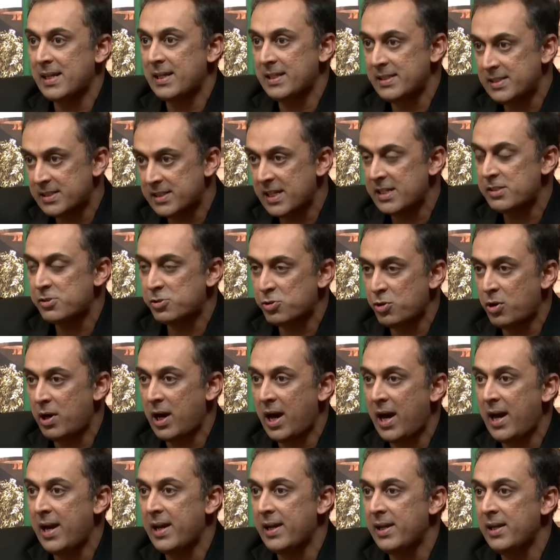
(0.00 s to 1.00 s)
He set so
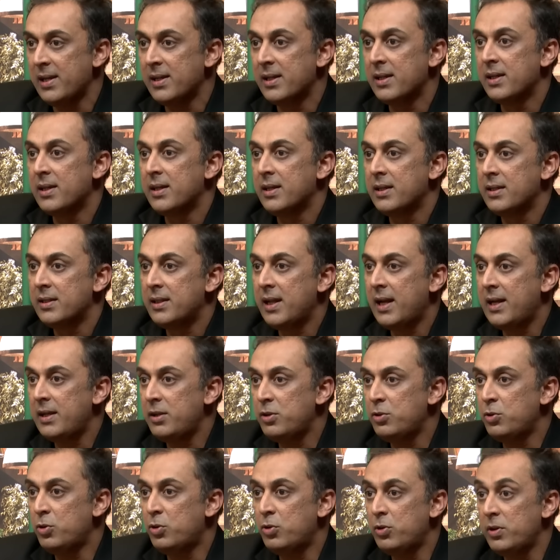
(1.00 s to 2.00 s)
high that,
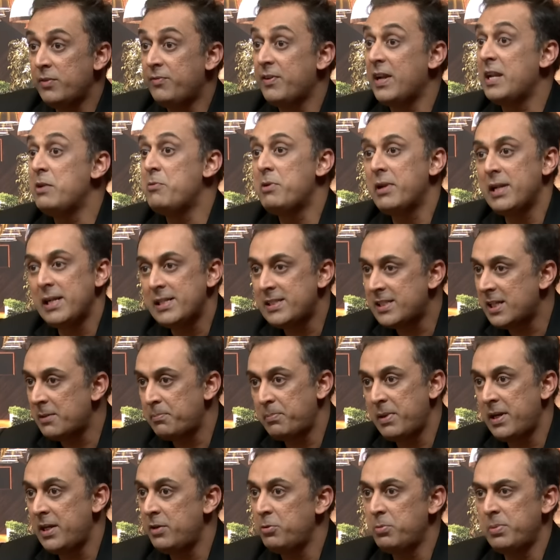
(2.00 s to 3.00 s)
you know, if anyone else had
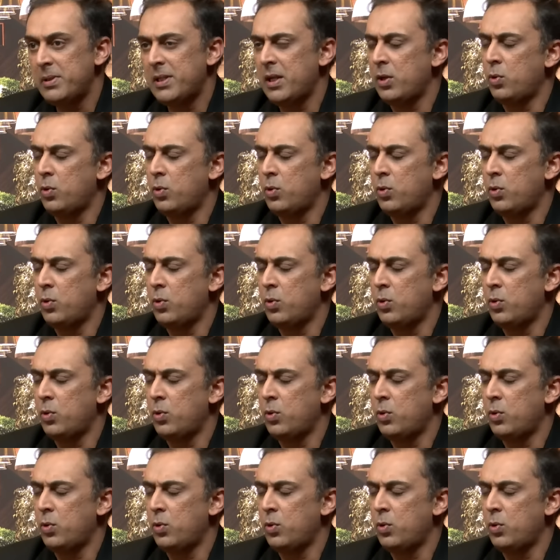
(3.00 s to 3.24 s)
played it, it would be